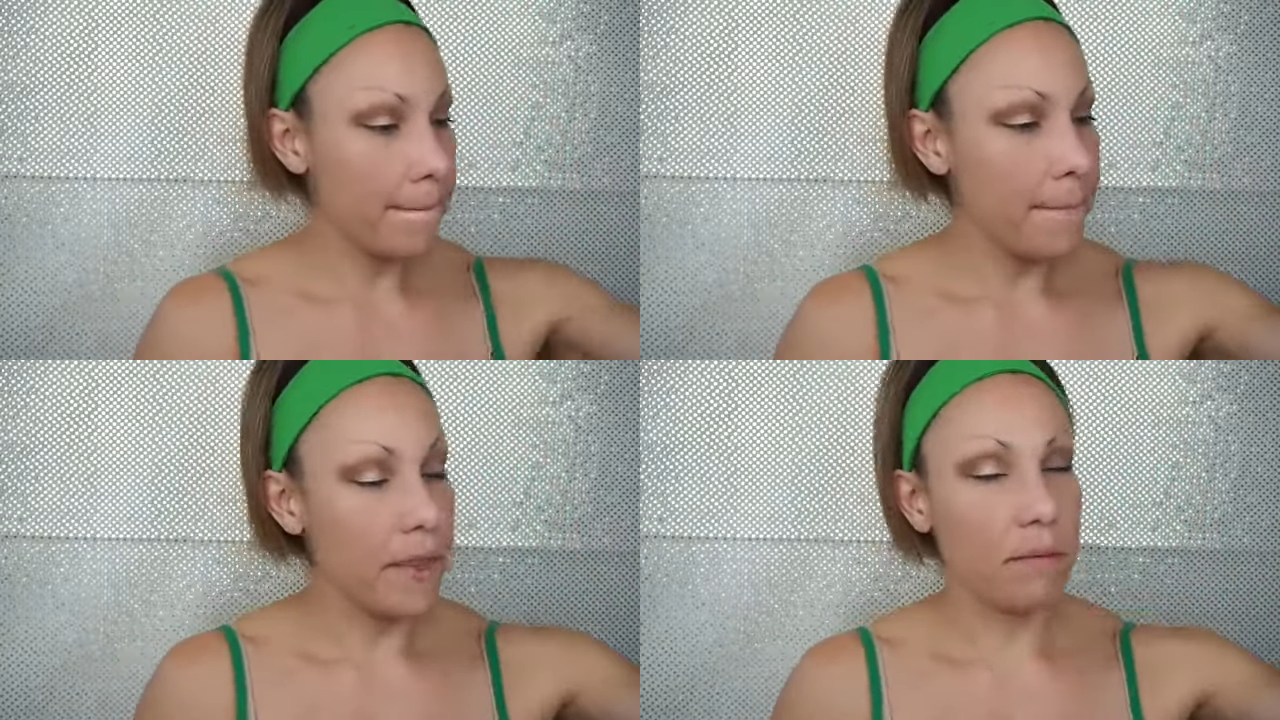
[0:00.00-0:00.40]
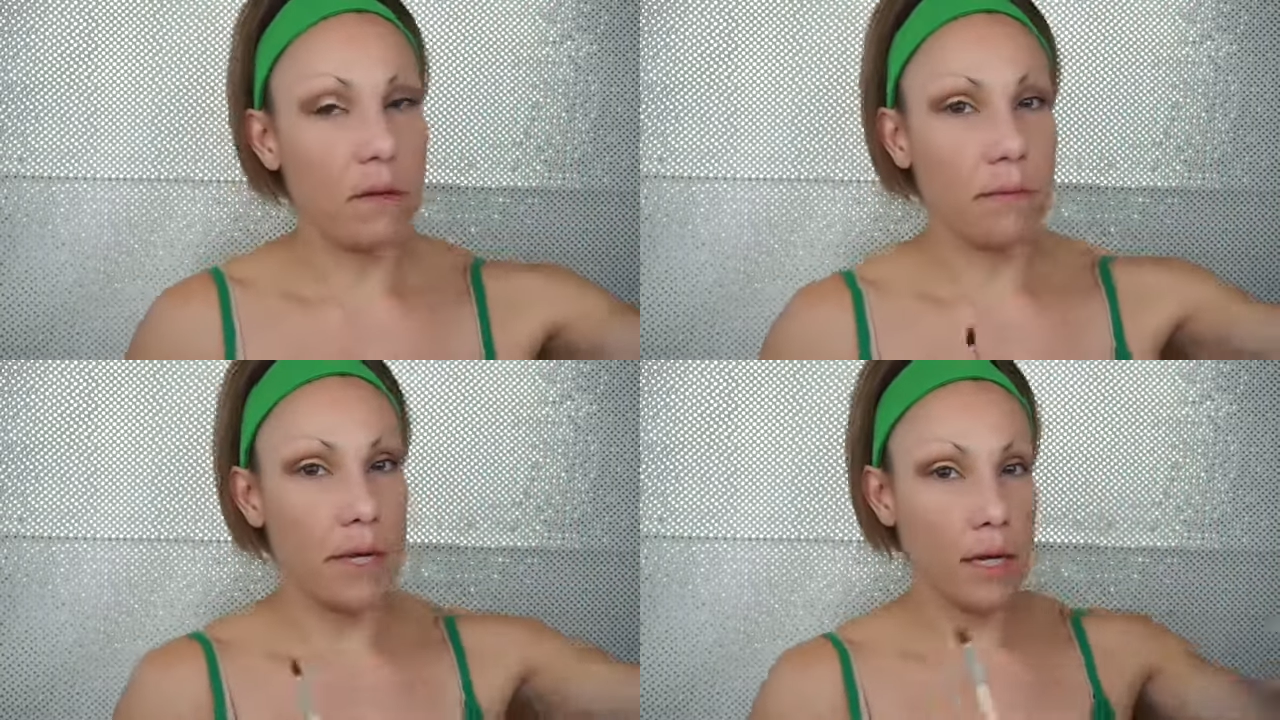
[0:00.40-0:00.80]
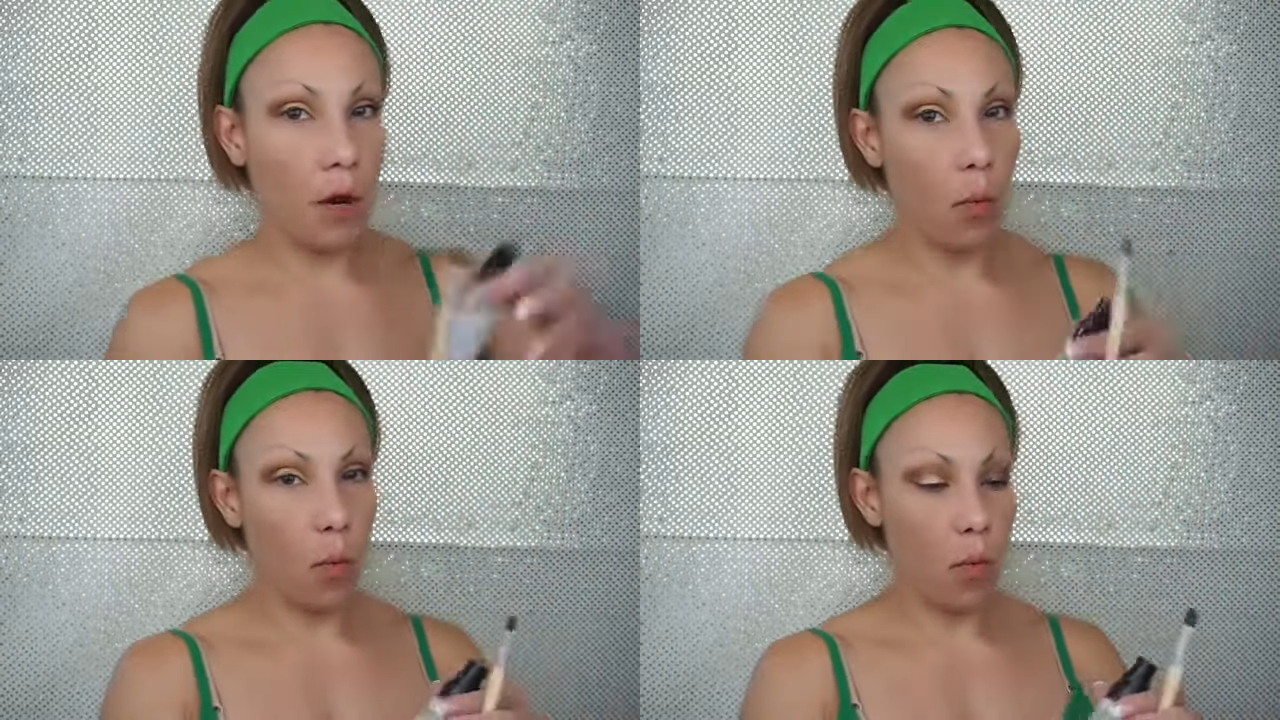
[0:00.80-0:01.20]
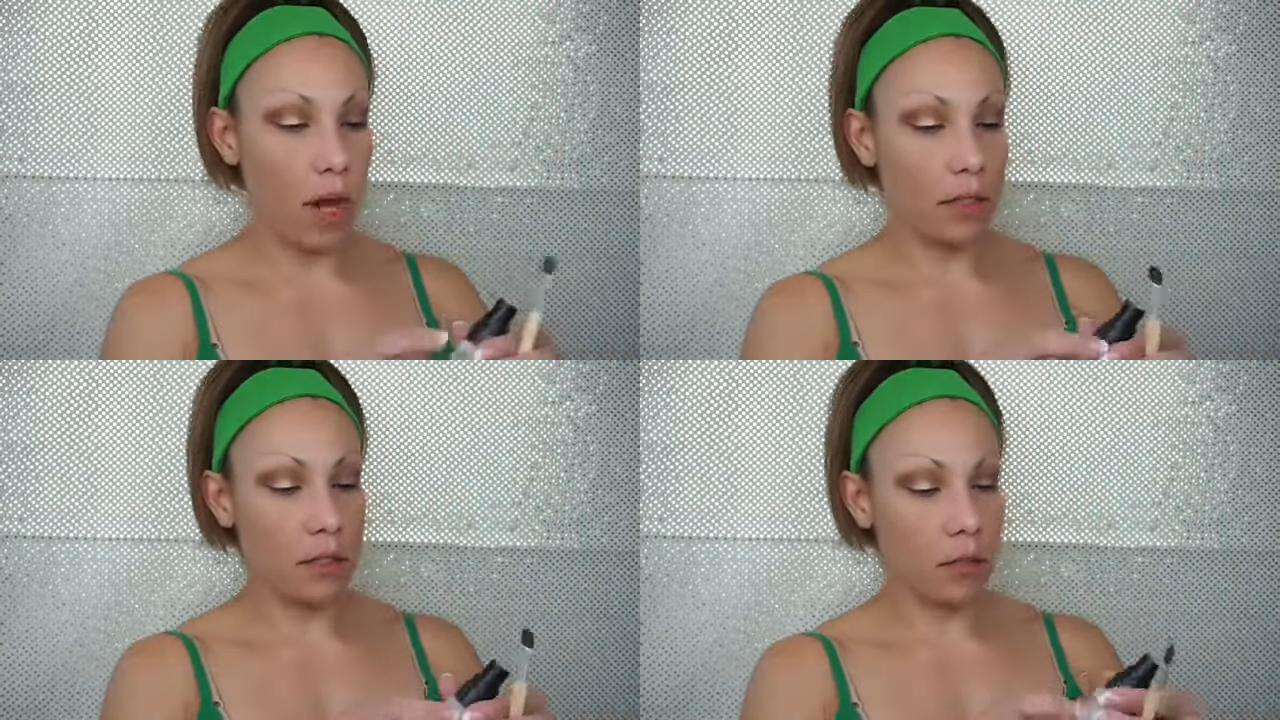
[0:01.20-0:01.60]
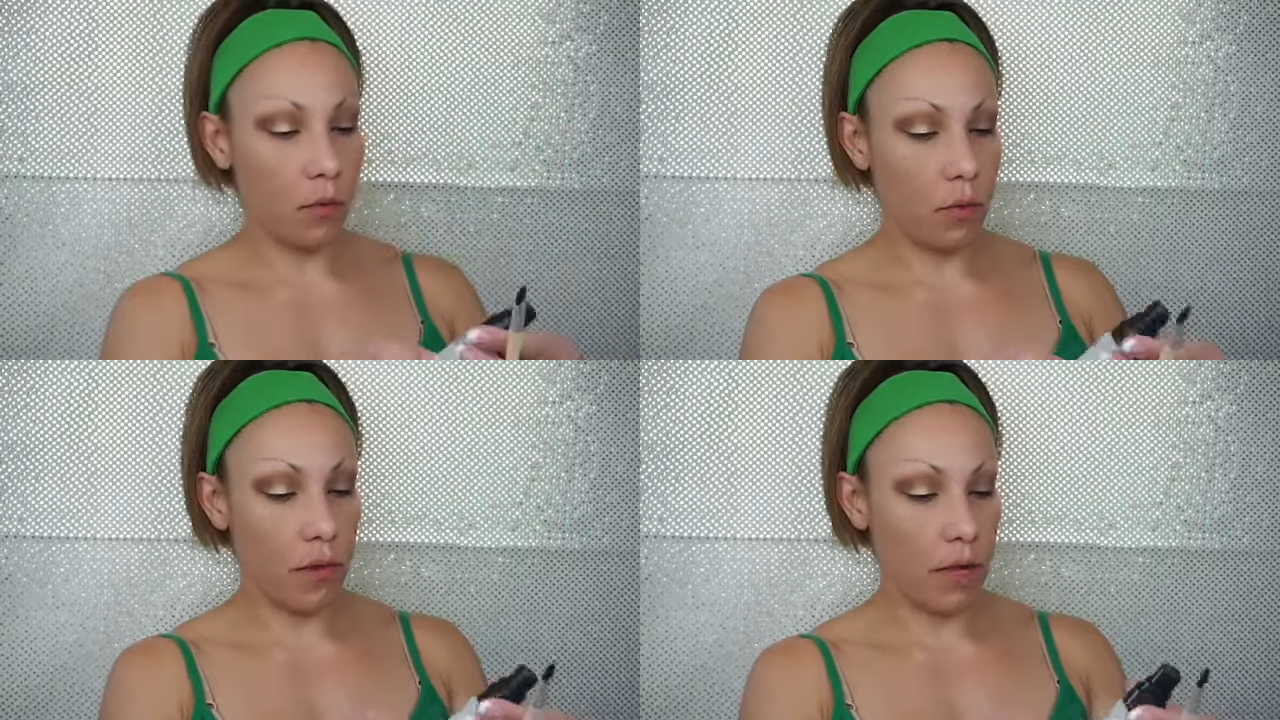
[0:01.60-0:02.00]
And I'm gonna make it wet
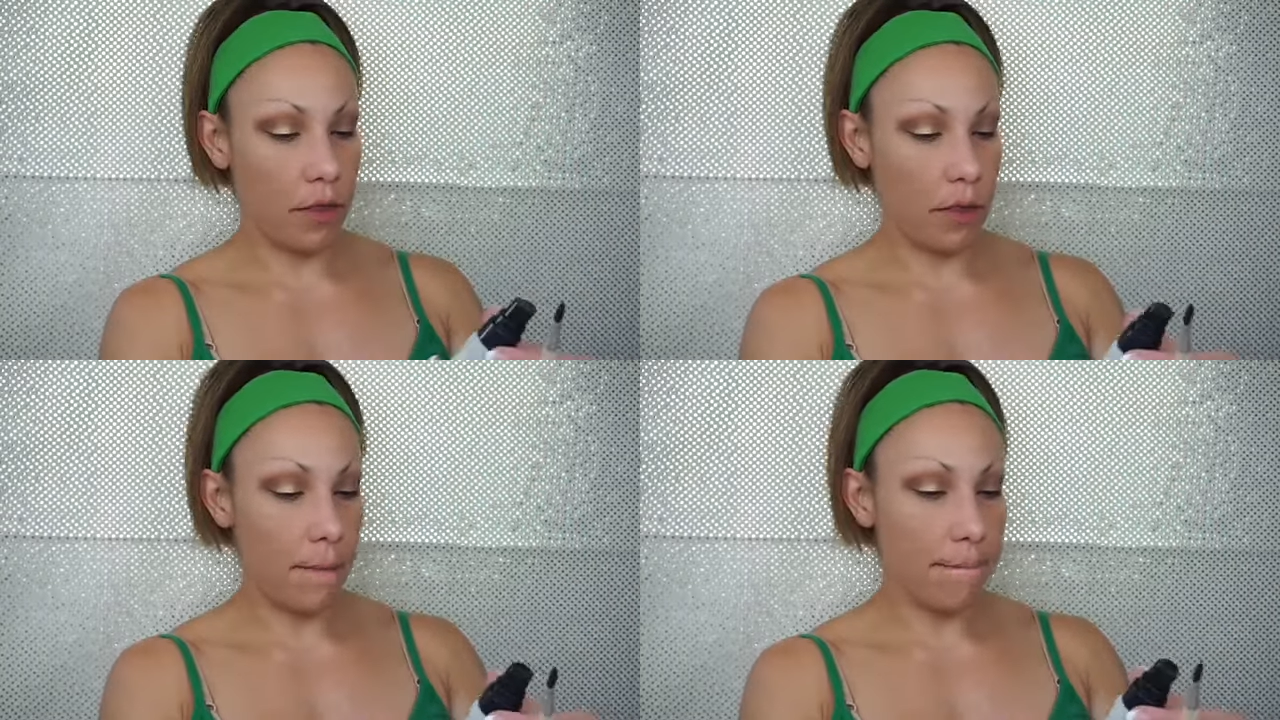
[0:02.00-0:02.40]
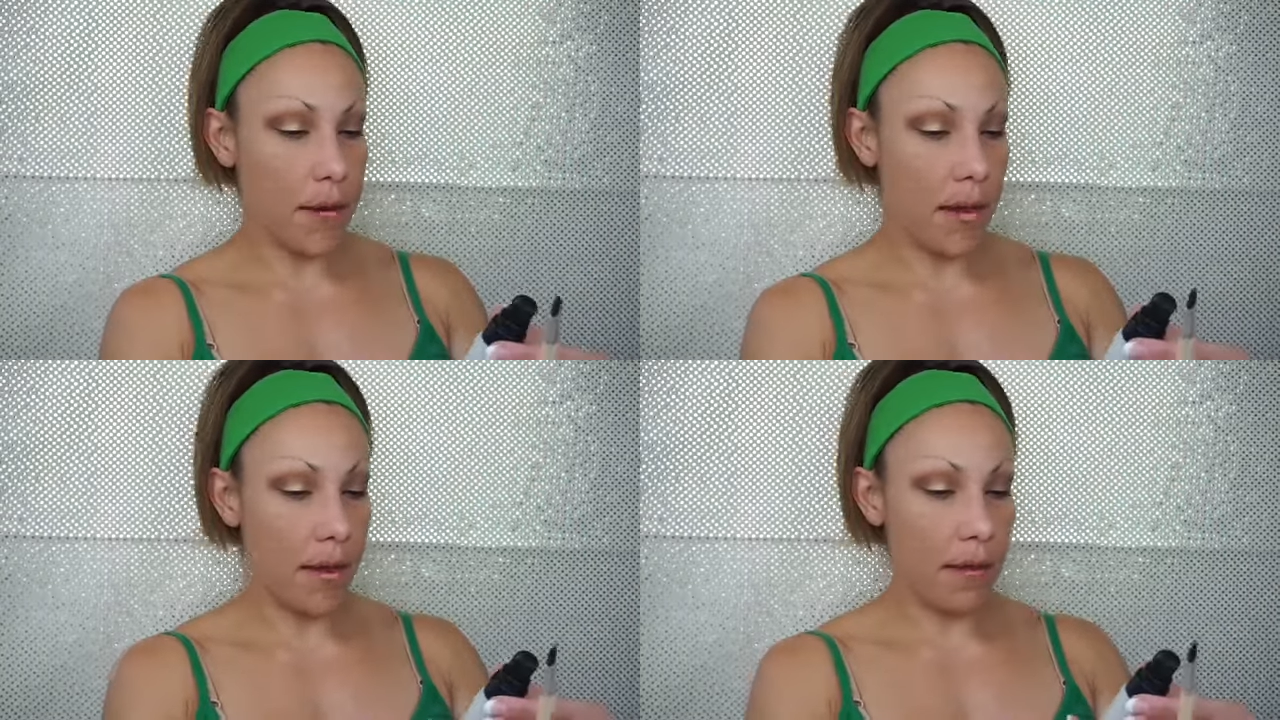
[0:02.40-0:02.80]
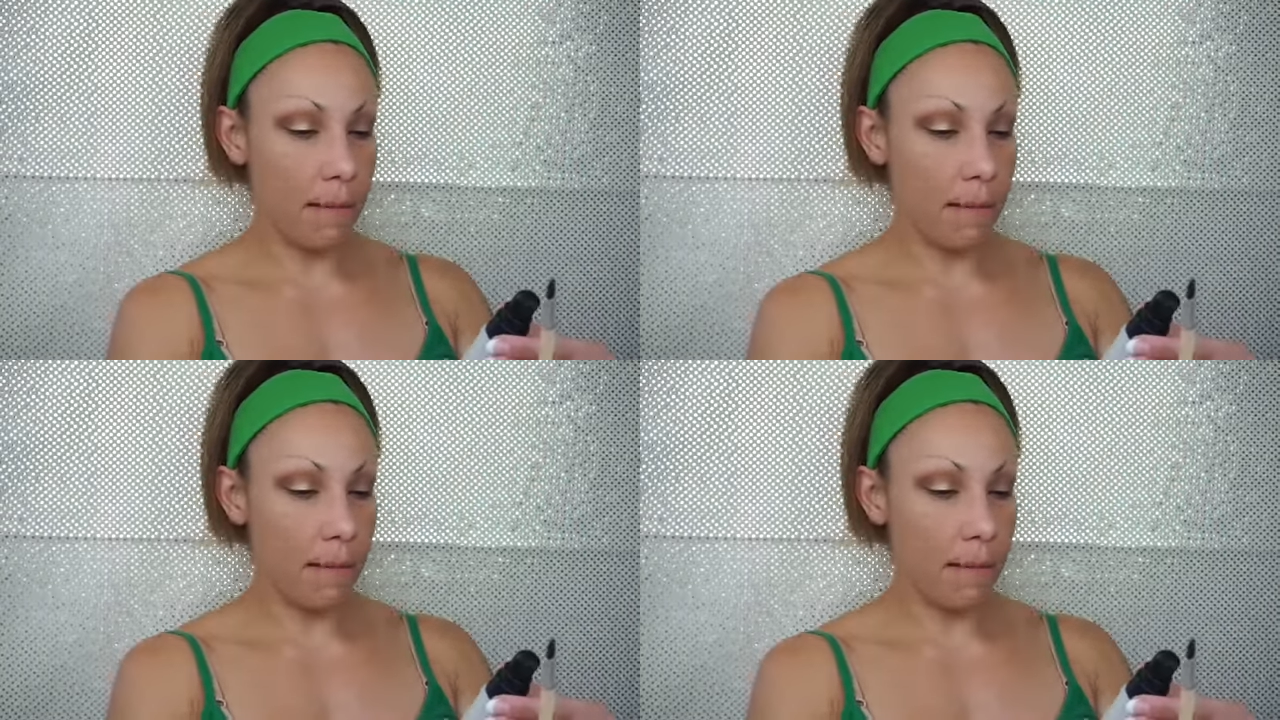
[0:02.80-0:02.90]
with my